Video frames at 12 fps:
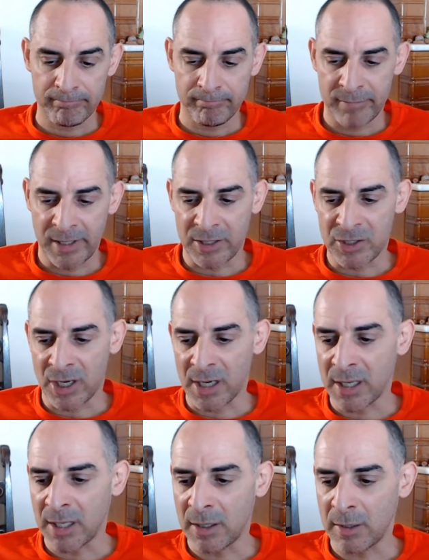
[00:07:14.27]
yeah,
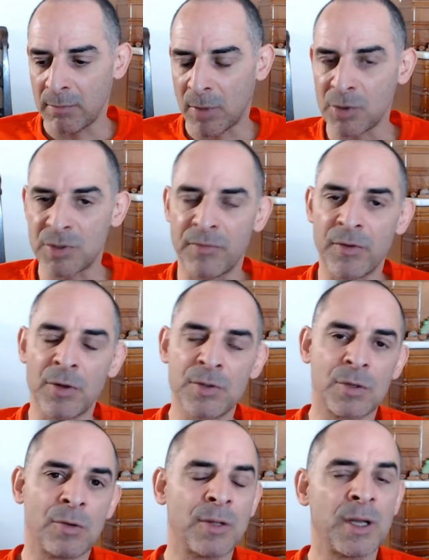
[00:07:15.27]
generally most of those
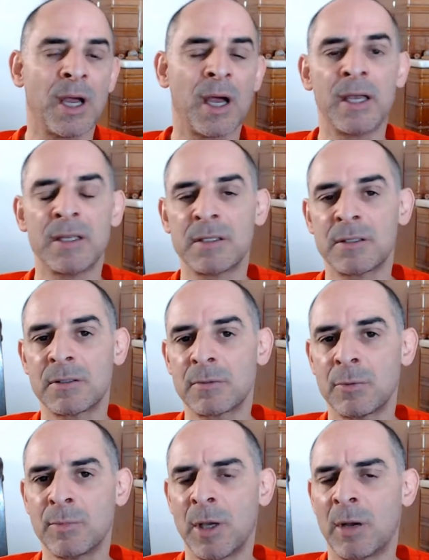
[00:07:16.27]
older guys
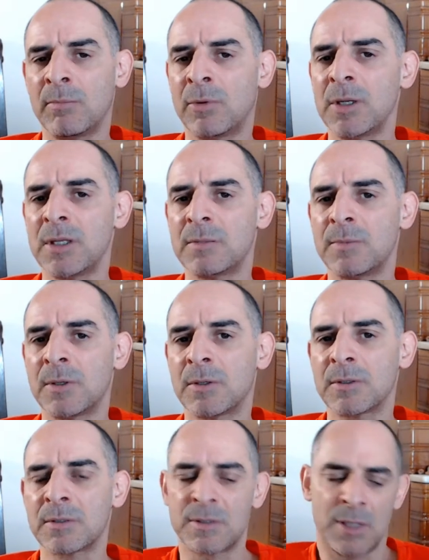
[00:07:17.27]
would become bullies
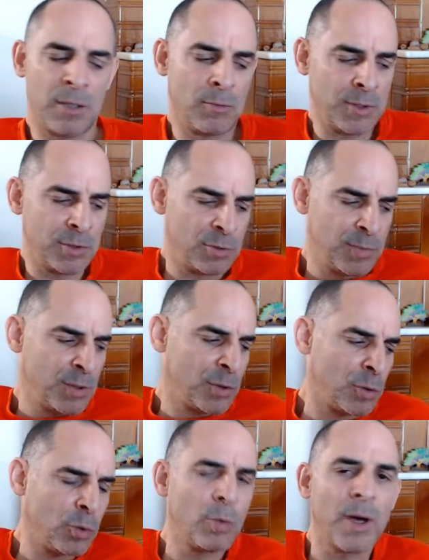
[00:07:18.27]
because they wanted to be the
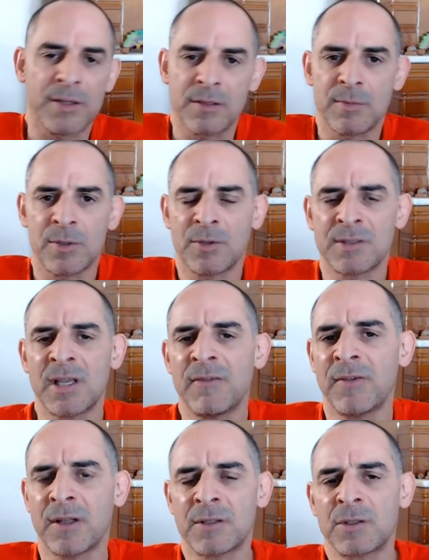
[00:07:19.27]
cool ones because they
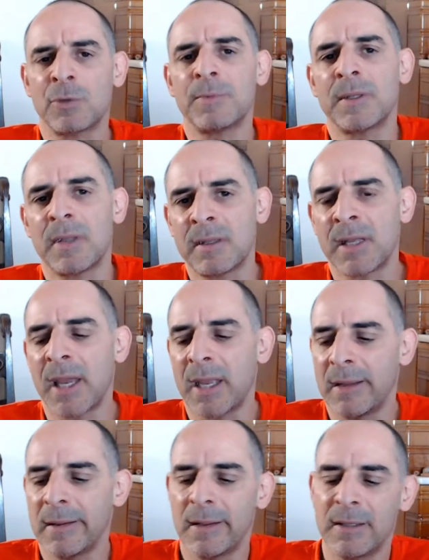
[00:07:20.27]
felt stupid that they
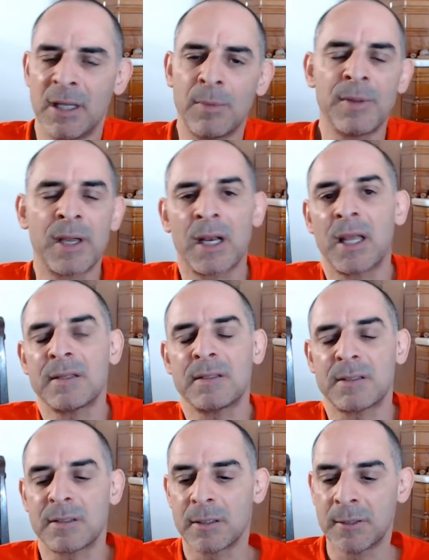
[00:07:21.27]
doubled their classes.